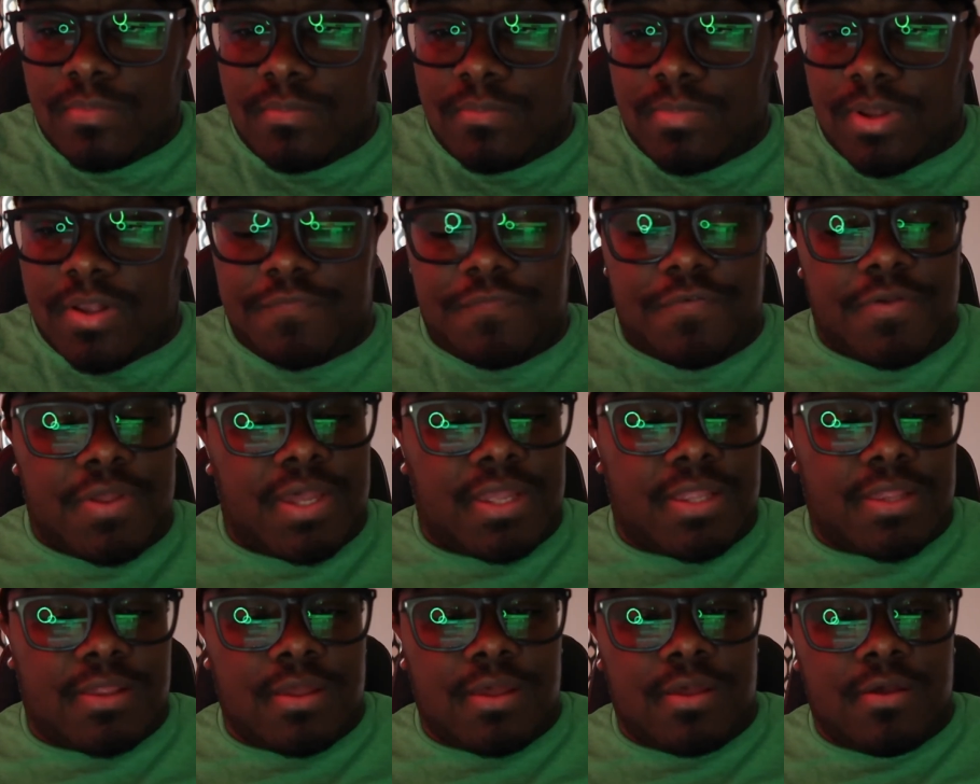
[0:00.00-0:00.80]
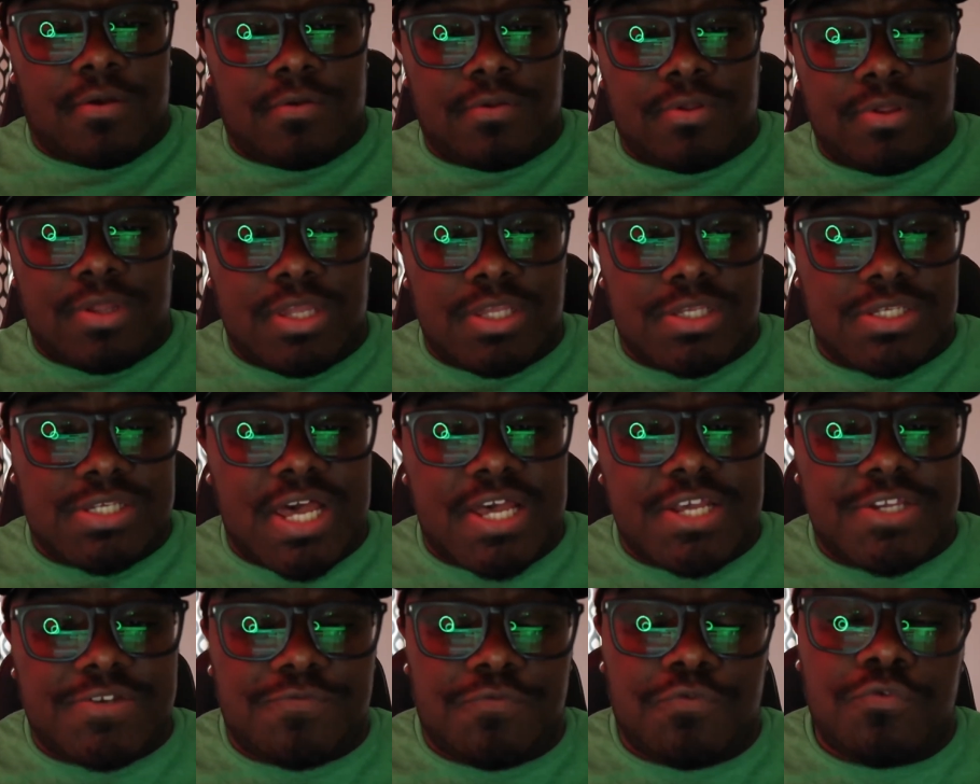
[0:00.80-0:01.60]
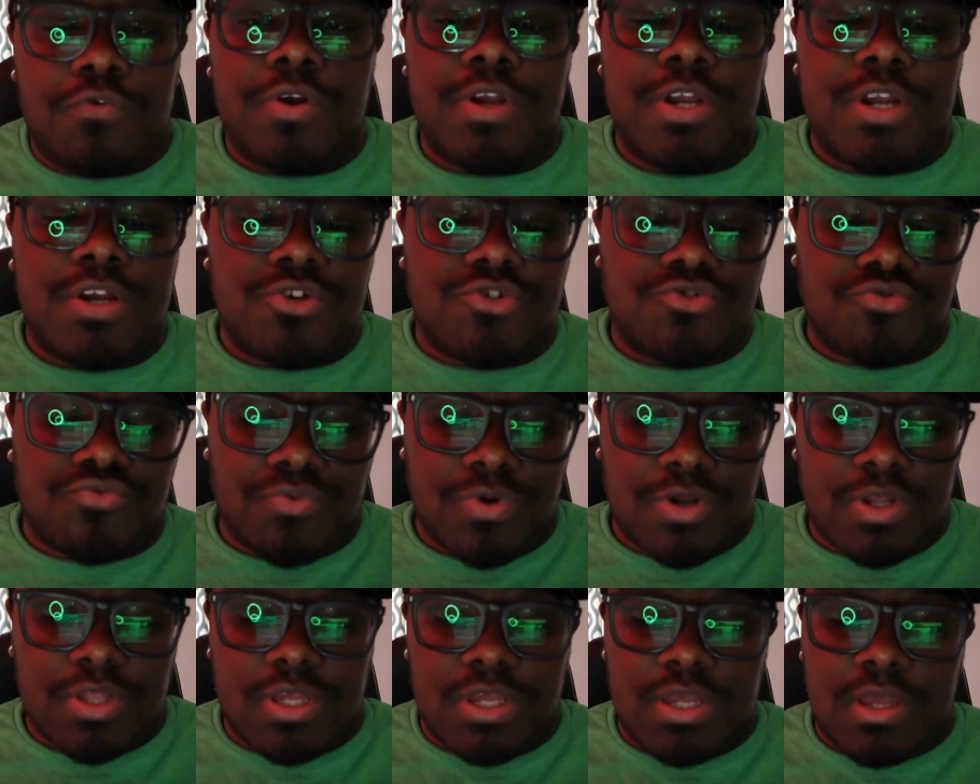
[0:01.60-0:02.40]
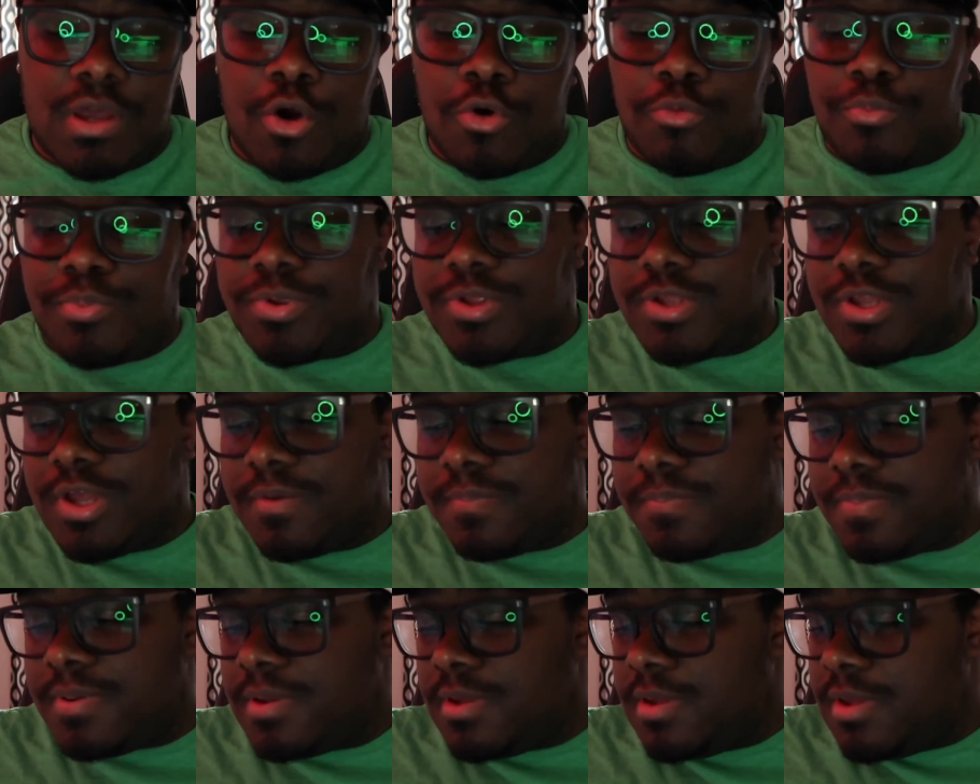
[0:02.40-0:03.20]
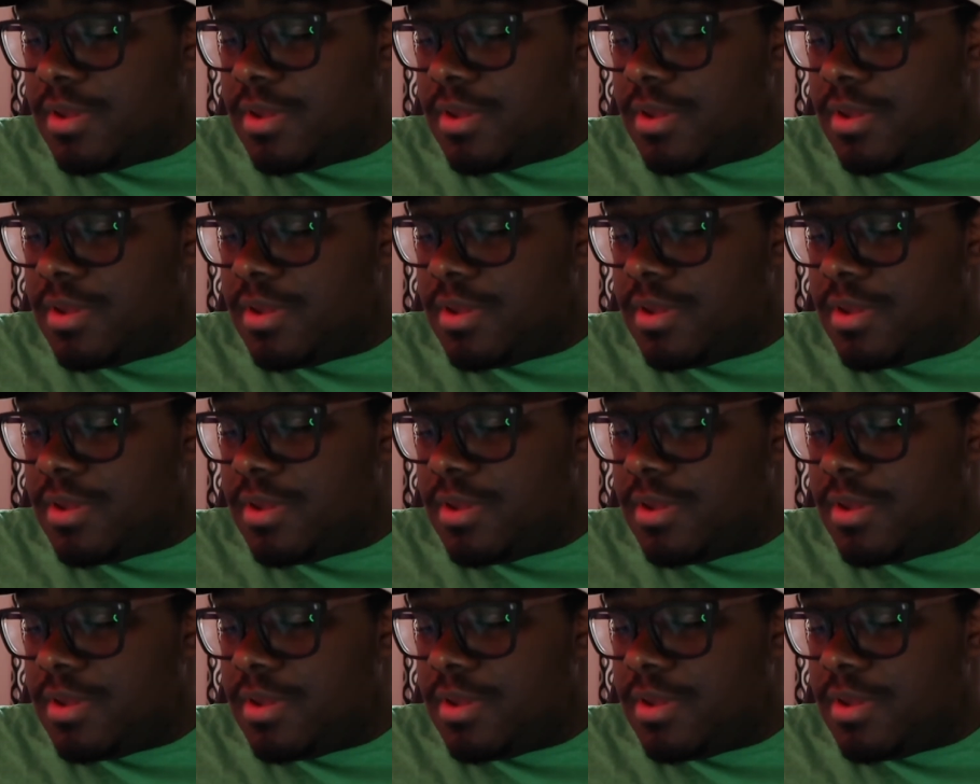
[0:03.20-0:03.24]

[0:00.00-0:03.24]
I feel like these last 4 years really opened up